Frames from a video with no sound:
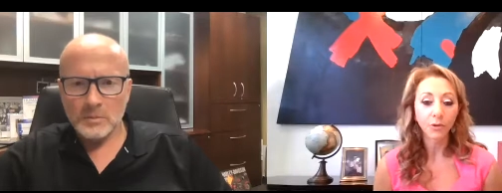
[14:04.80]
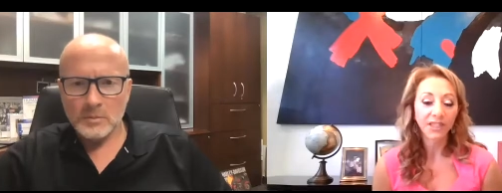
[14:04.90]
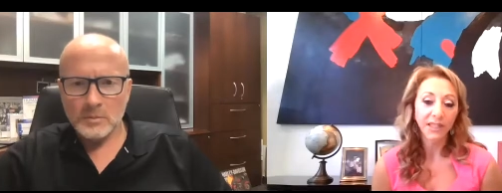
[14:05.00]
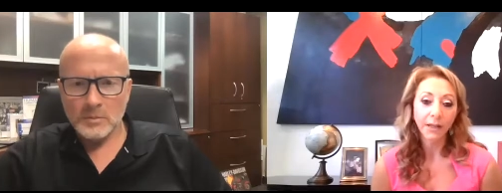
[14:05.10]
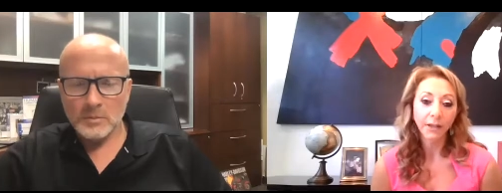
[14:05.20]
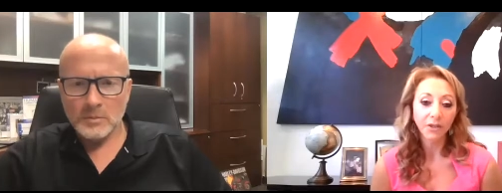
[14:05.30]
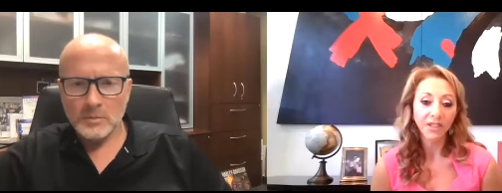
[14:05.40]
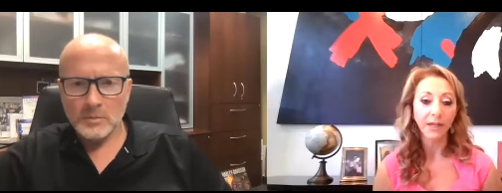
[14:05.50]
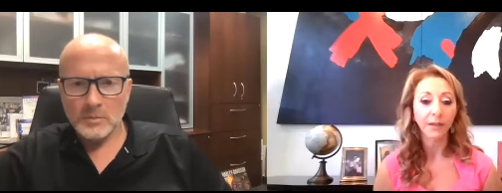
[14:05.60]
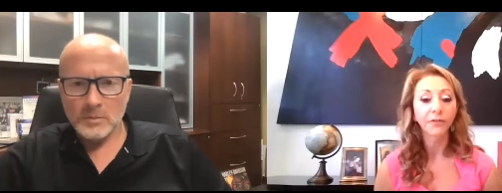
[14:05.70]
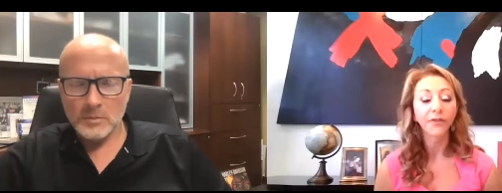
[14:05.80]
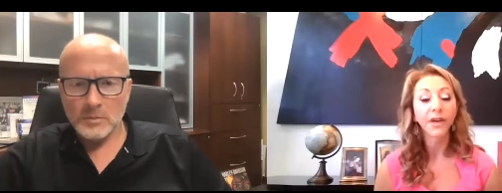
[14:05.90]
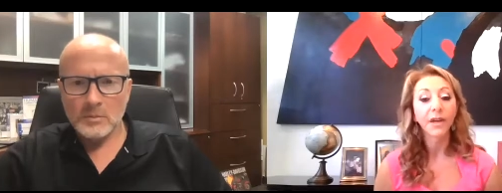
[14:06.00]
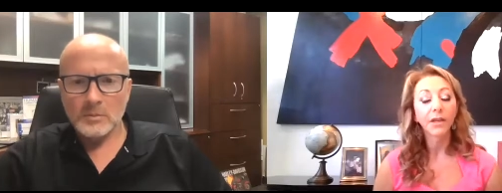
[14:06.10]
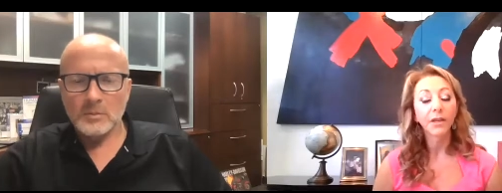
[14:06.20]
Speaker 1: sell yourself.
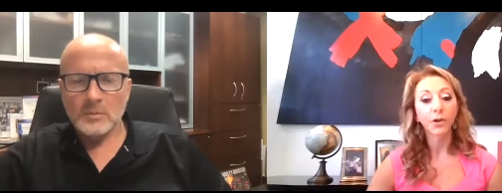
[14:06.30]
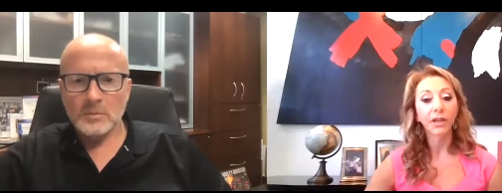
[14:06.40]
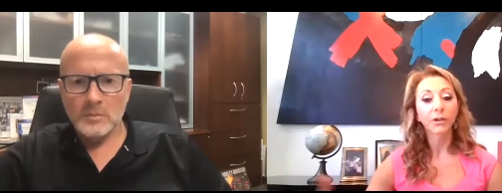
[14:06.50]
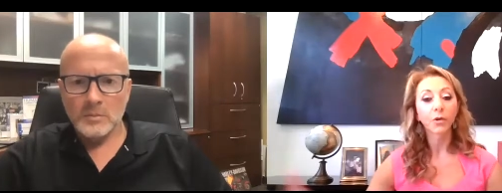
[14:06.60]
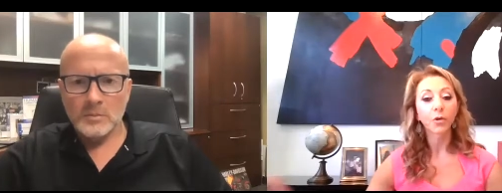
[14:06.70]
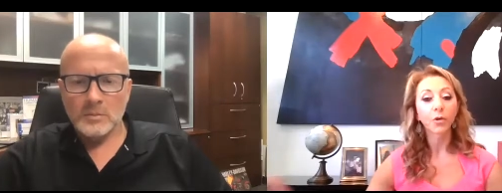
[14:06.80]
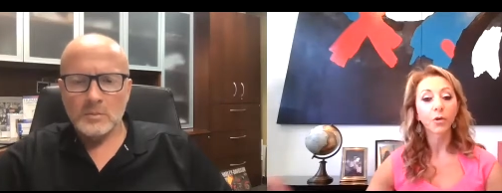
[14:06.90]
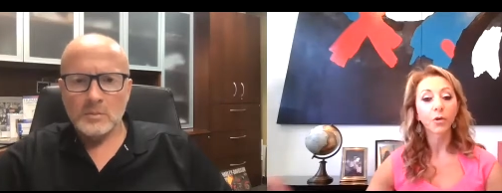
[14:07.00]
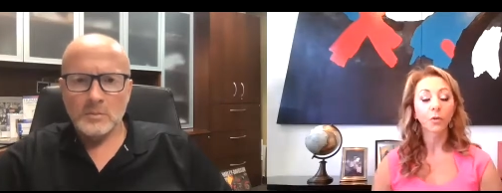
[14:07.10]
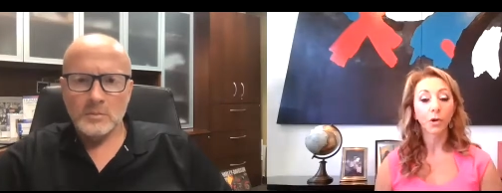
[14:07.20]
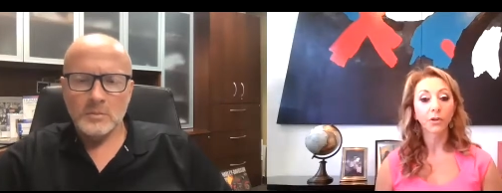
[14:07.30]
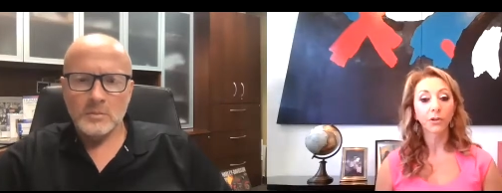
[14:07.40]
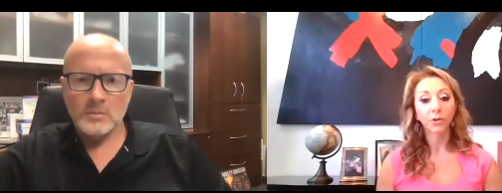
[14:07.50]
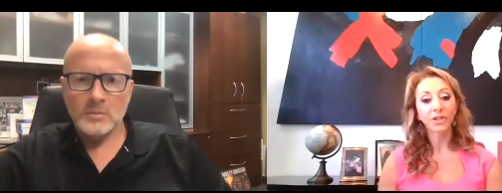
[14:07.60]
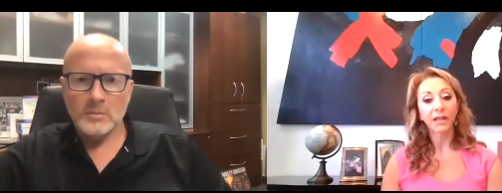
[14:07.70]
You're in corporate
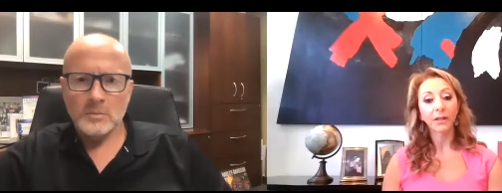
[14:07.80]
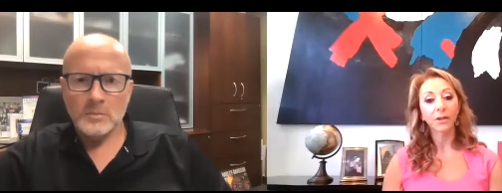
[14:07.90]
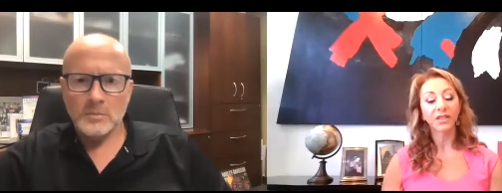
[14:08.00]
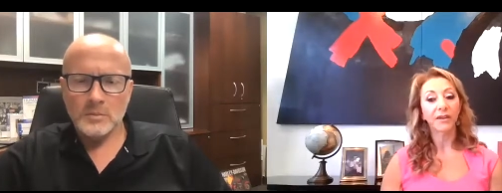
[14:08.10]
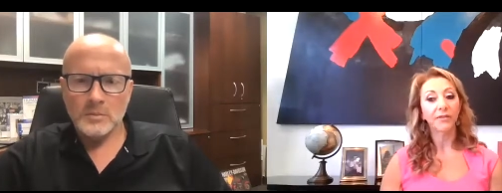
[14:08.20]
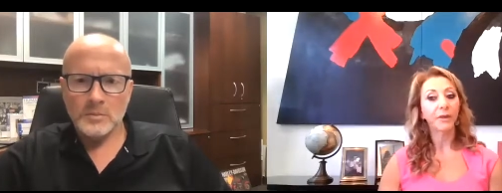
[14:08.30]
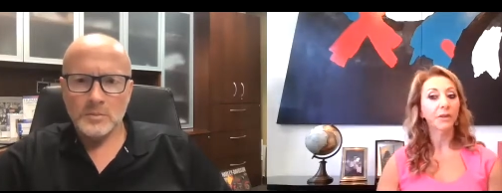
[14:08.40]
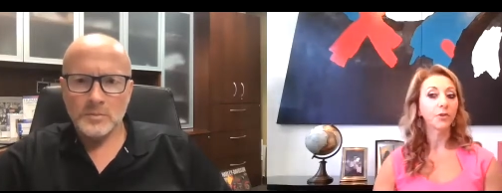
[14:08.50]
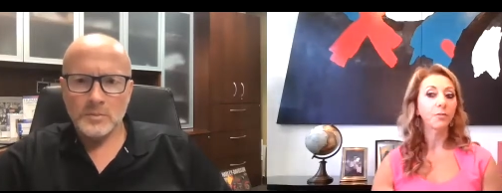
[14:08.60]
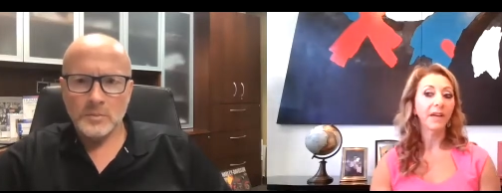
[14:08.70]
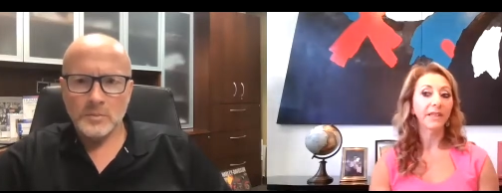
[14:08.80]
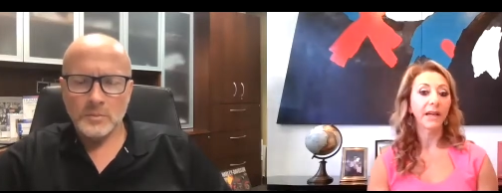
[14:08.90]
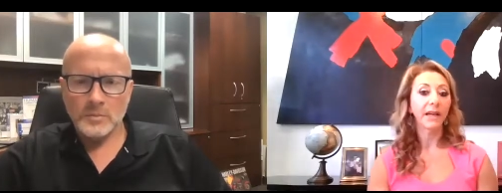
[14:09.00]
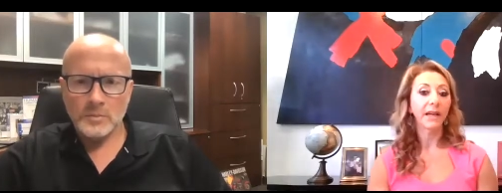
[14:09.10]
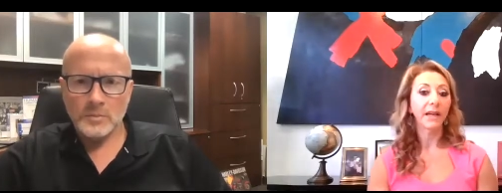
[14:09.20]
world. You sell yourself because you might
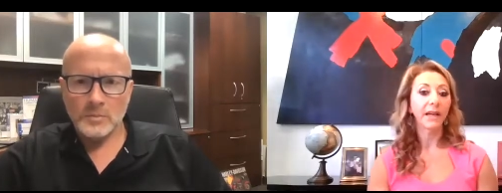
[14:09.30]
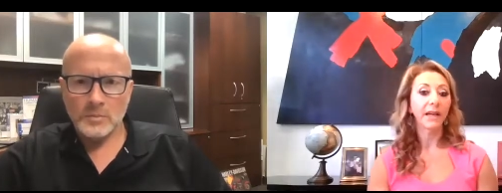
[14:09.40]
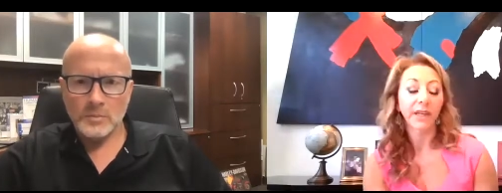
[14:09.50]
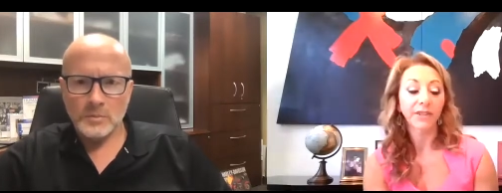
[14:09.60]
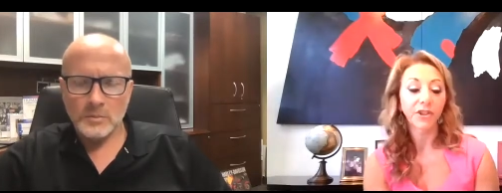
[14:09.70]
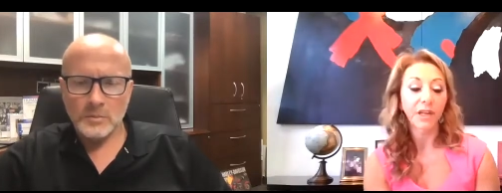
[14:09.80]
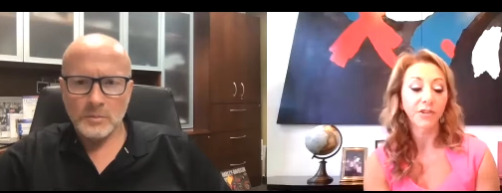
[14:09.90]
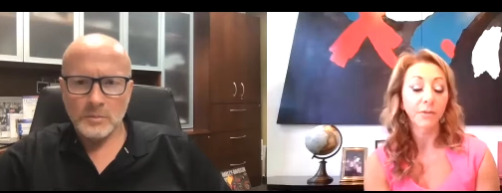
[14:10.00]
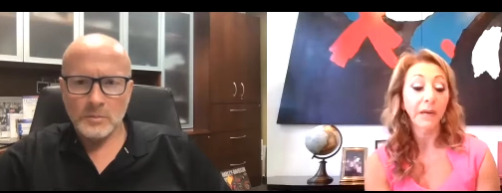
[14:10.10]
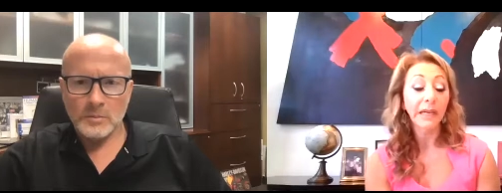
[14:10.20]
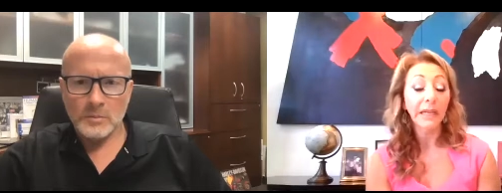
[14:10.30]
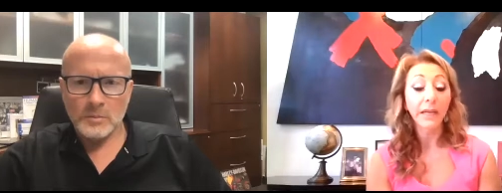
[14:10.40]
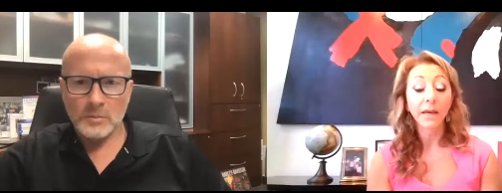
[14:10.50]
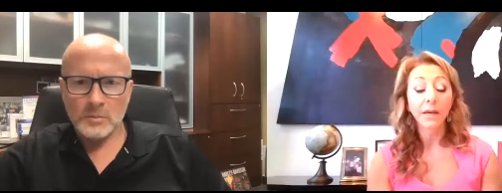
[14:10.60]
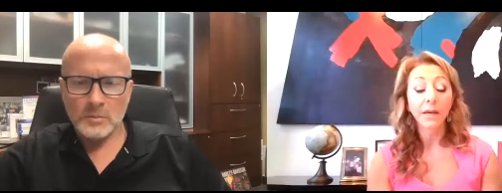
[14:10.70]
not be actually exchanging
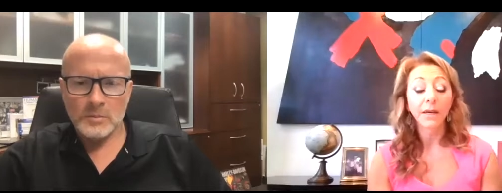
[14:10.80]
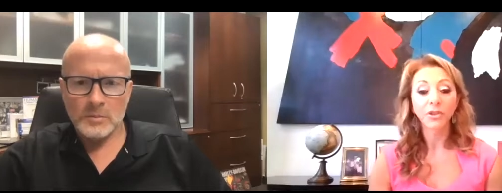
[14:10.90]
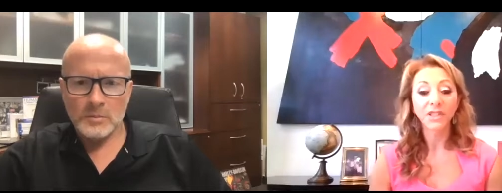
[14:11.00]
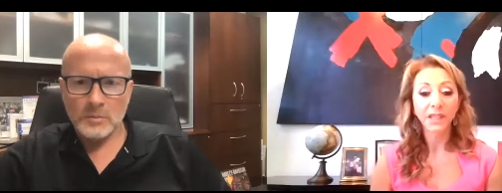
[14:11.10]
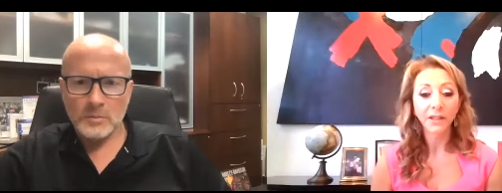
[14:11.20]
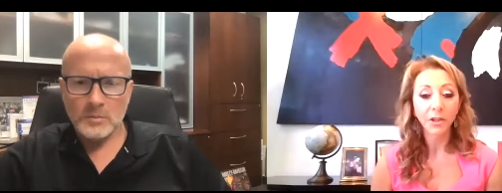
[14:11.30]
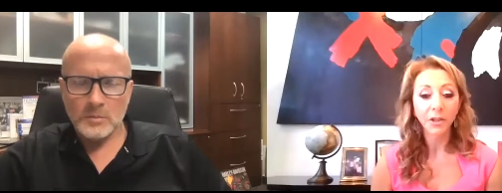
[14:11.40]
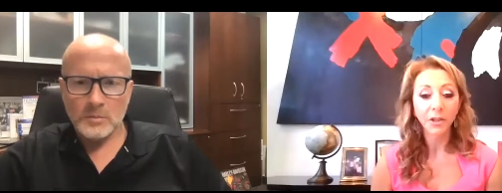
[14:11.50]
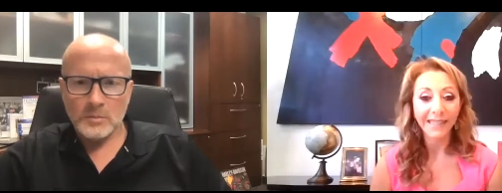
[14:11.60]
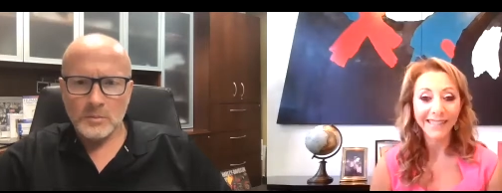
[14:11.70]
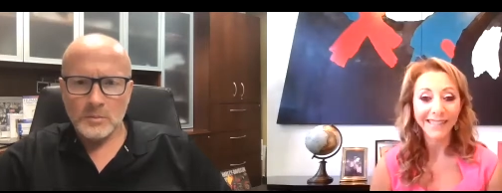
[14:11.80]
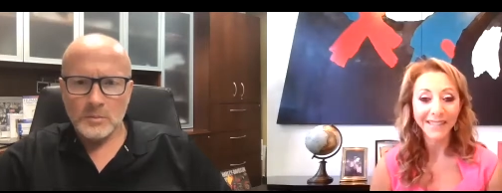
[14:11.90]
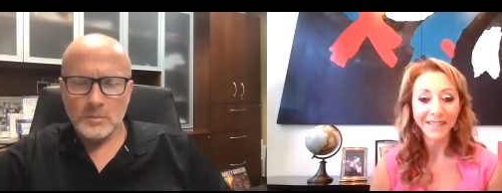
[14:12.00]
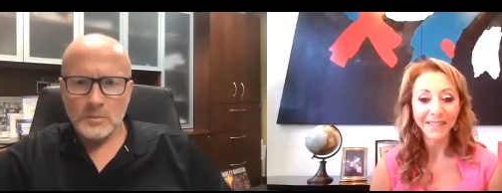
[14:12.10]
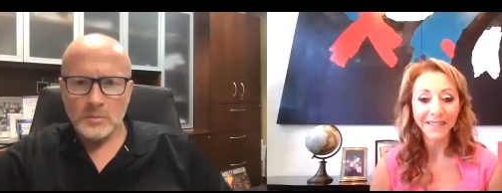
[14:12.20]
money, but you're selling your
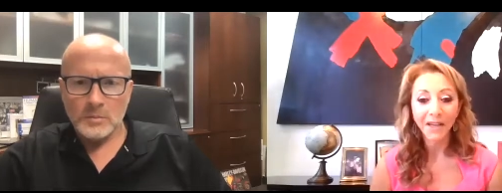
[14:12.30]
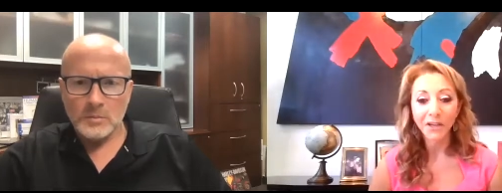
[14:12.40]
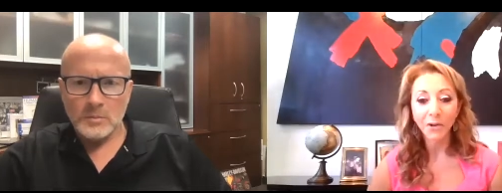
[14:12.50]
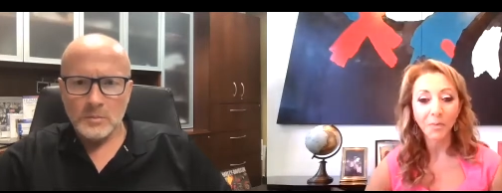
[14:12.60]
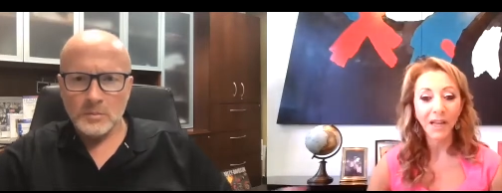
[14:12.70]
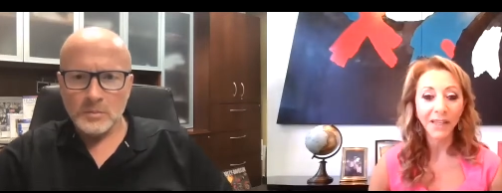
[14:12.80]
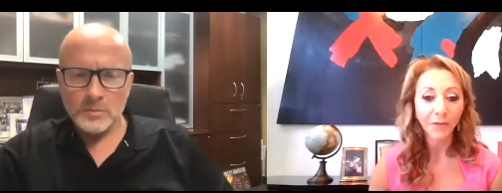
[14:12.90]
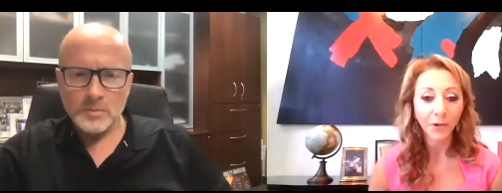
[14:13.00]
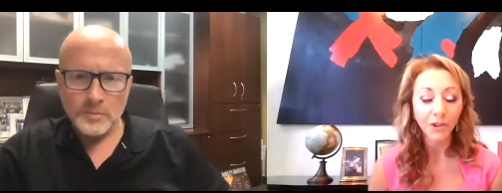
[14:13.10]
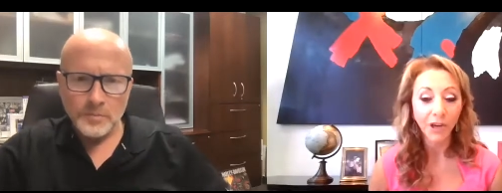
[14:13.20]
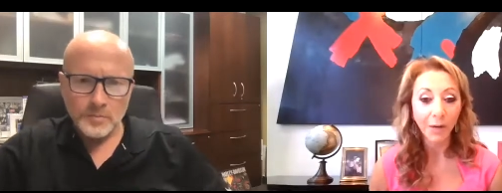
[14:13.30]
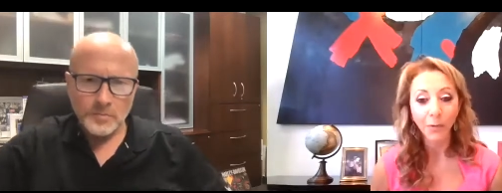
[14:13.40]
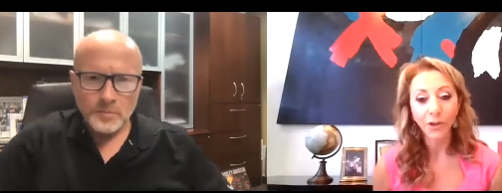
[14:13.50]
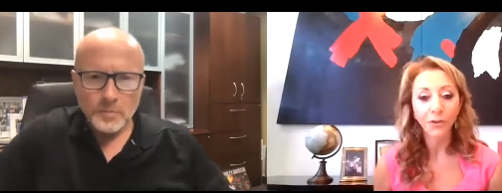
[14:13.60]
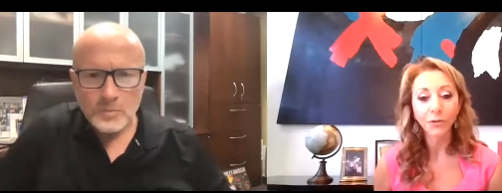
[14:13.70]
ideas. You're applying for a job.
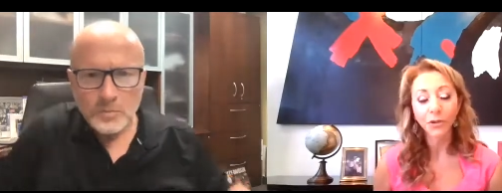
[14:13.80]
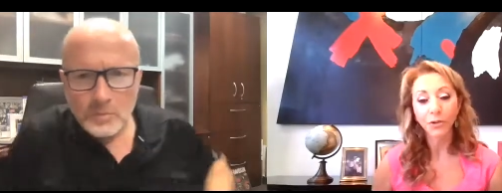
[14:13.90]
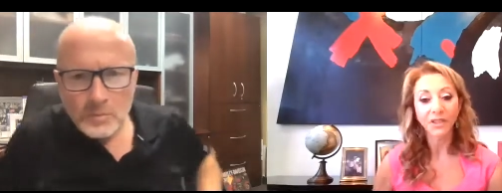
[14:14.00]
What are you doing? You're